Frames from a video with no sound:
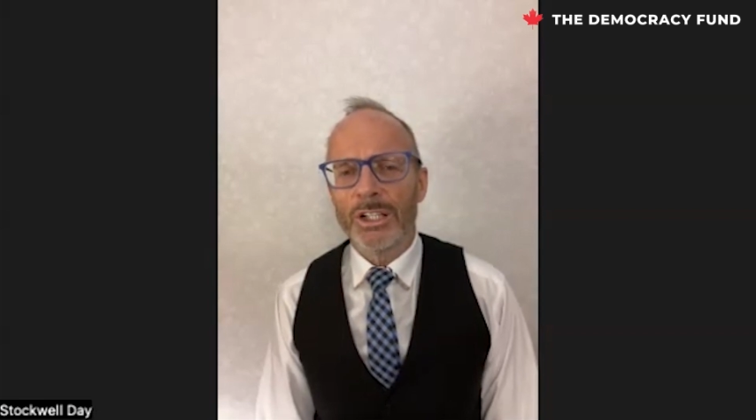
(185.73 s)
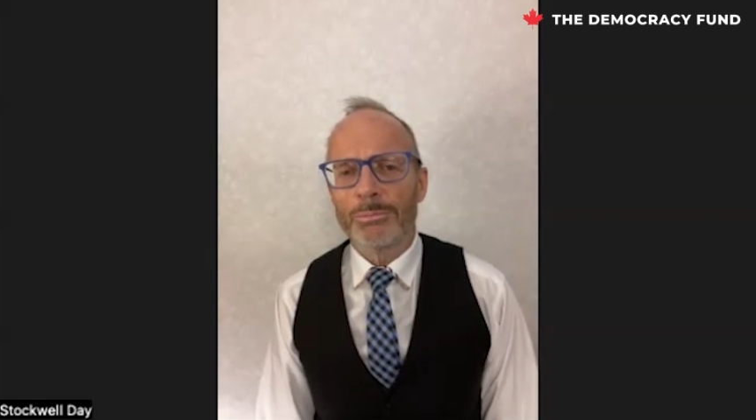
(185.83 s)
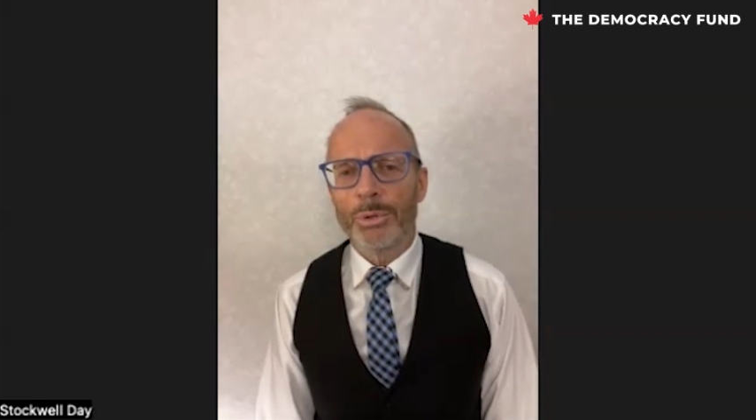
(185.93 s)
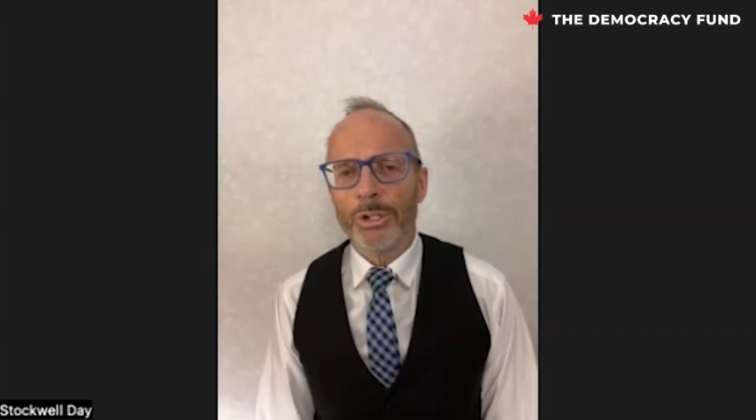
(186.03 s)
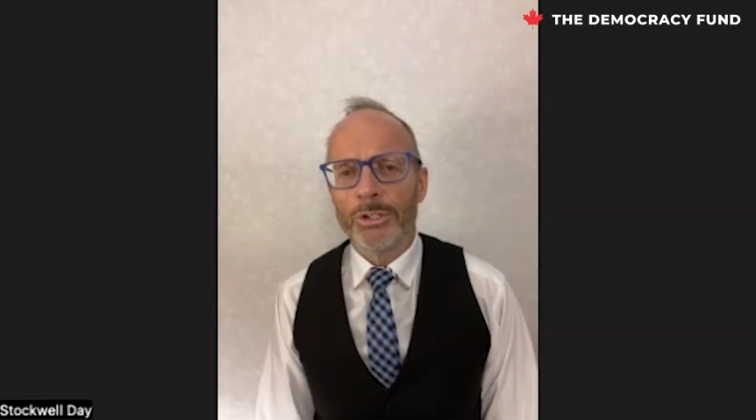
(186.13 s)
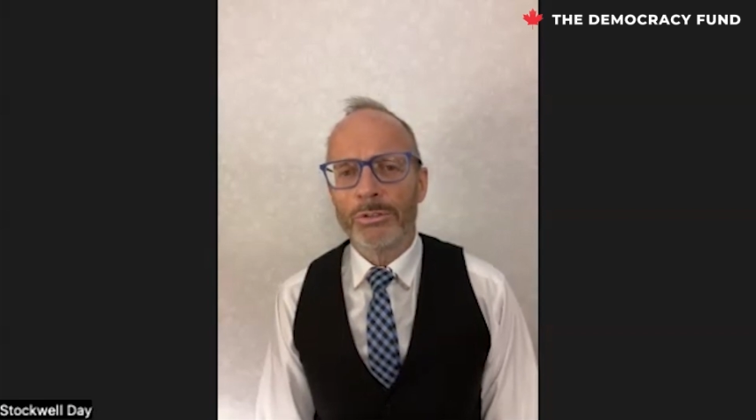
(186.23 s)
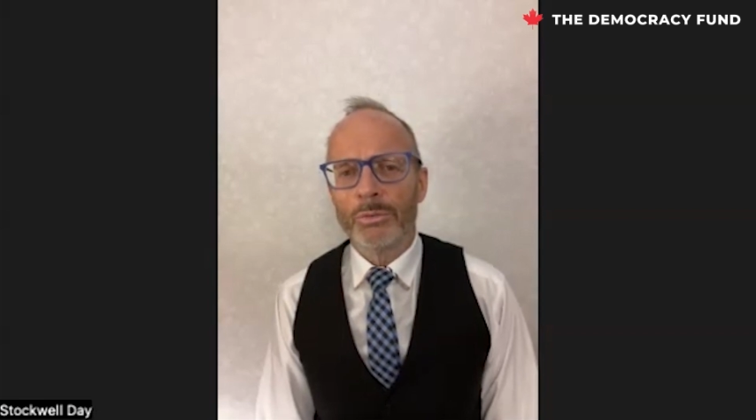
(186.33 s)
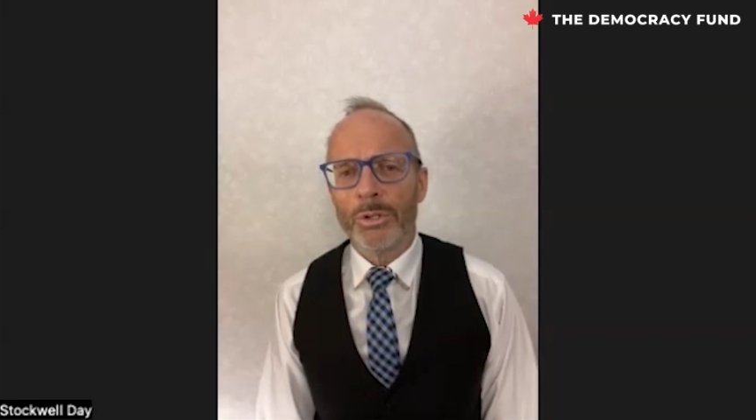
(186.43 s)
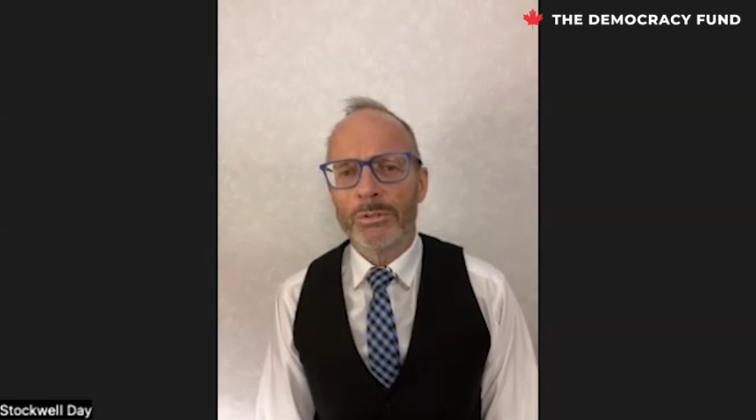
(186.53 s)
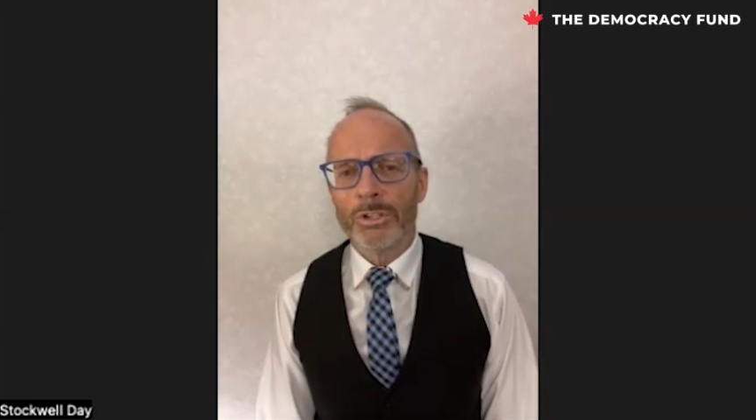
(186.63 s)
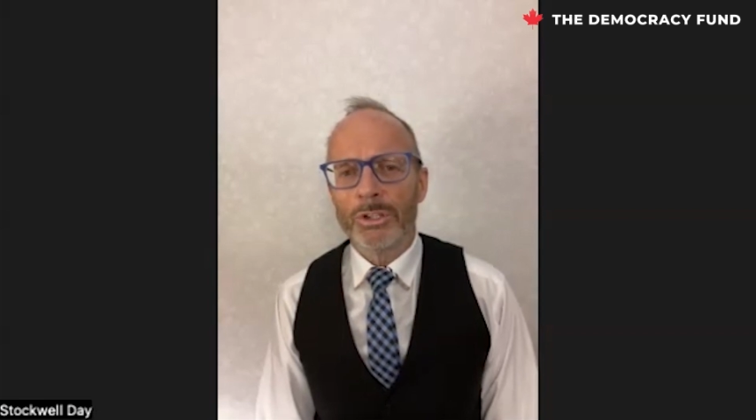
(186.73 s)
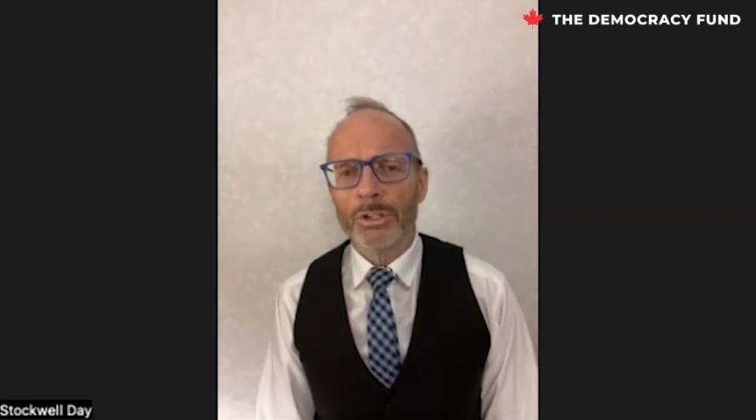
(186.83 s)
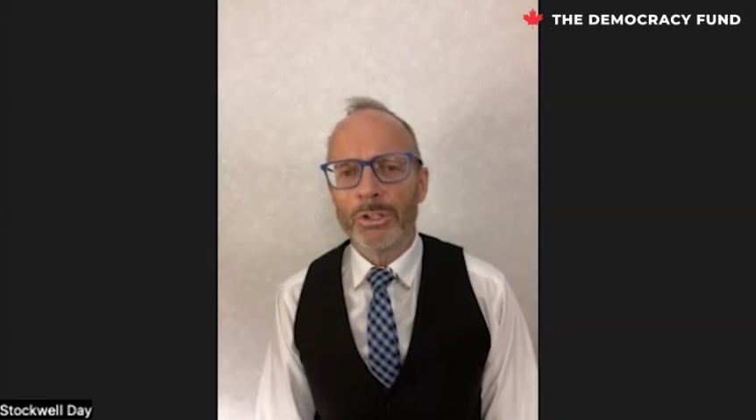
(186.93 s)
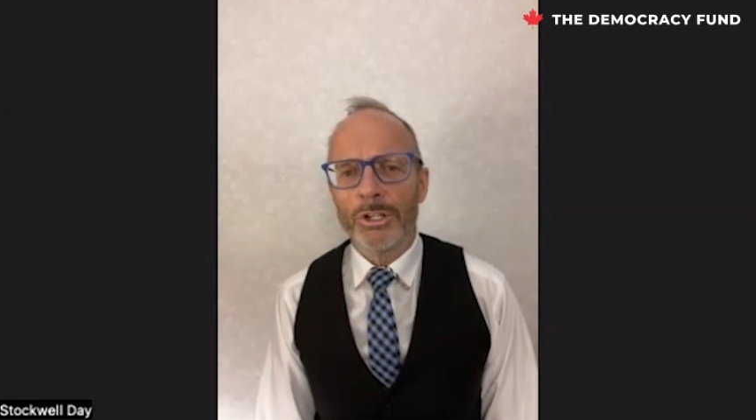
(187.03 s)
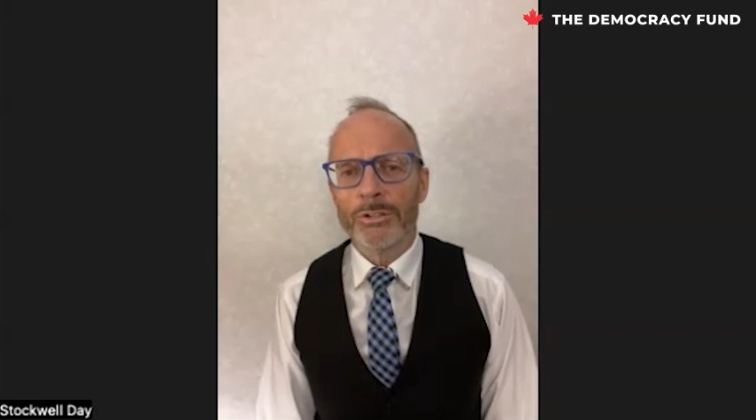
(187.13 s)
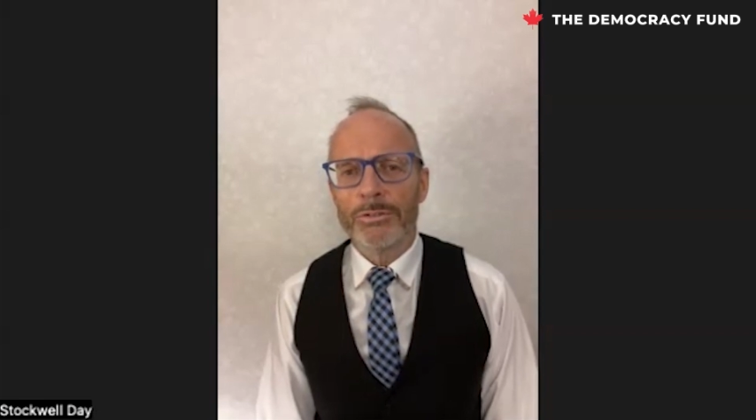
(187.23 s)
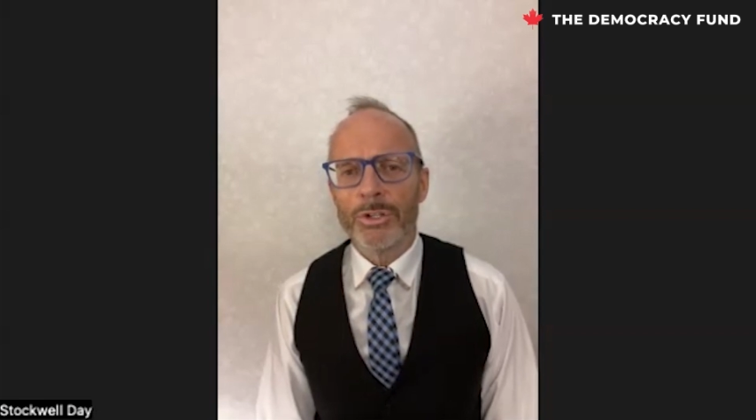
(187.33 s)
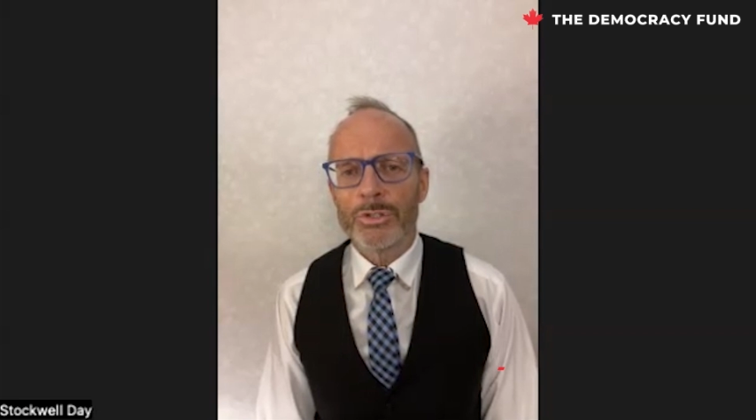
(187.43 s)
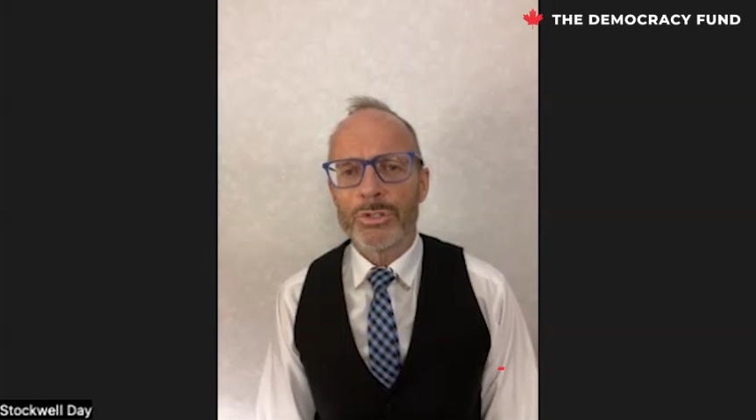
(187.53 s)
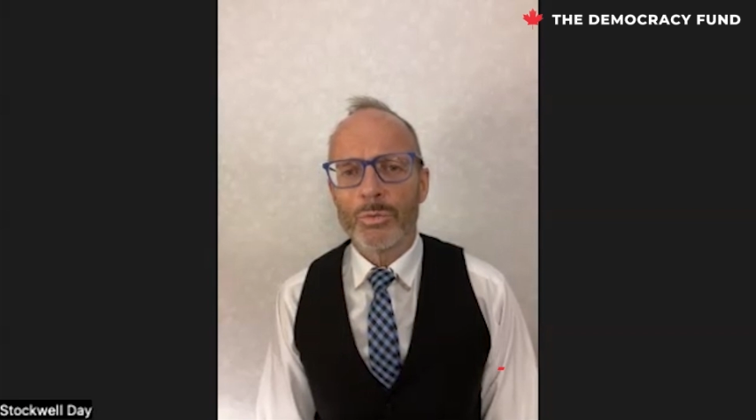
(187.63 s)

poignant in one of your interviews